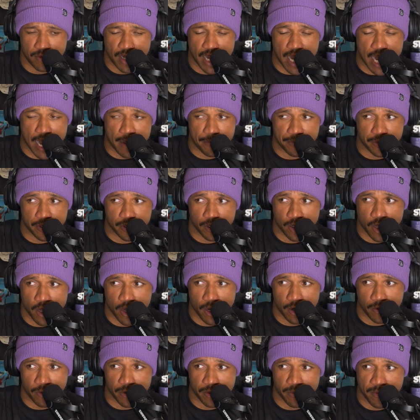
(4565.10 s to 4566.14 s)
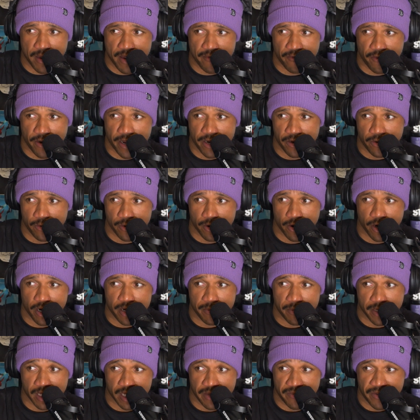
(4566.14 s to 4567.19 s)
hopped along with my friend who had
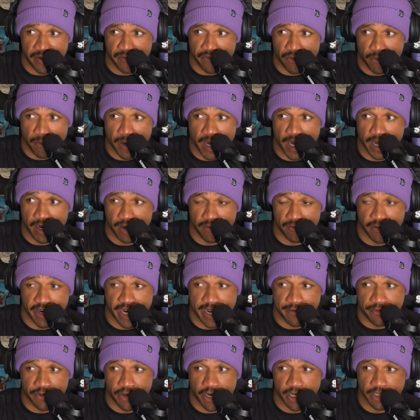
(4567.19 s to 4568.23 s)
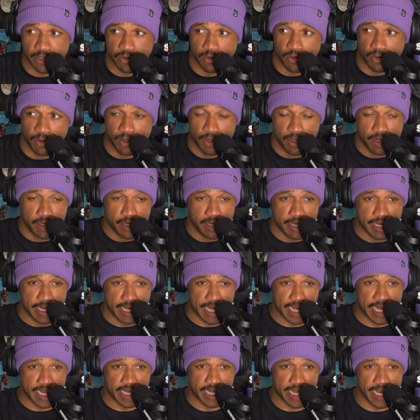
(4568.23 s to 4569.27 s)
already been living in Vermont right after high school.
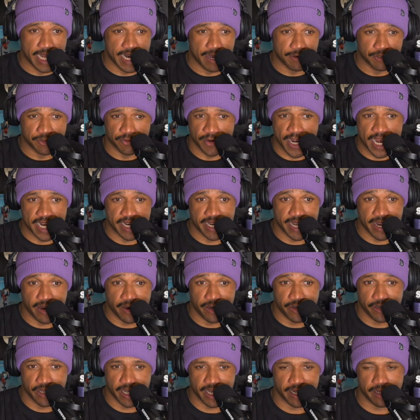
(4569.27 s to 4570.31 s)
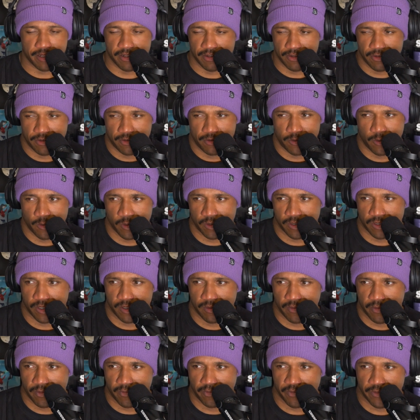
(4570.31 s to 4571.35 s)
And then I was riding there, and like you
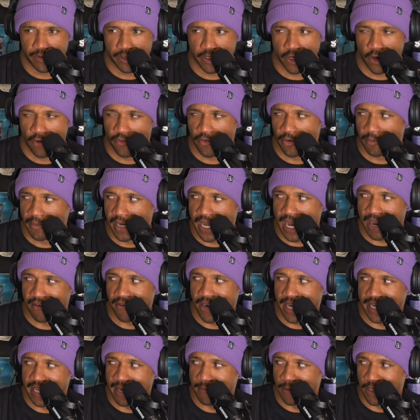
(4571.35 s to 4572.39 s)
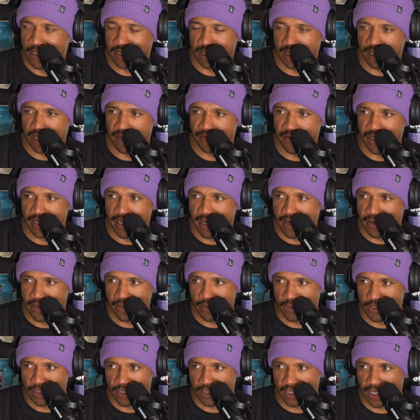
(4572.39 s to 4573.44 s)
go from not riding that much to living there,
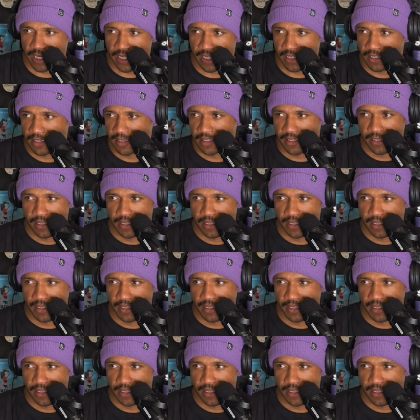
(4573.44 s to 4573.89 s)
and you just like,